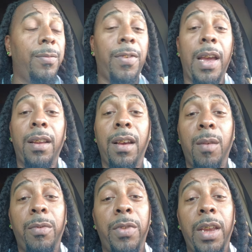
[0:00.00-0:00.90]
find a
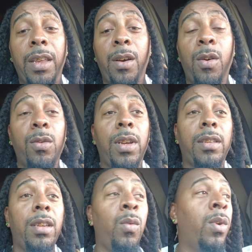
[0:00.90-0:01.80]
couple videos. I
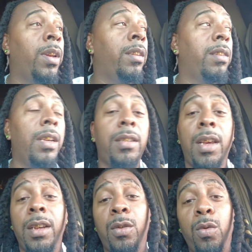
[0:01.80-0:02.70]
see one that say
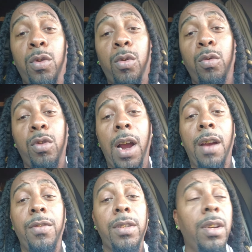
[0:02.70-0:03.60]
take two
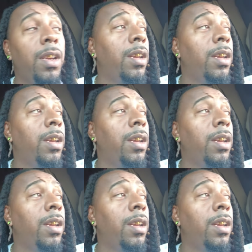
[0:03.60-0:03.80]
screwdrivers,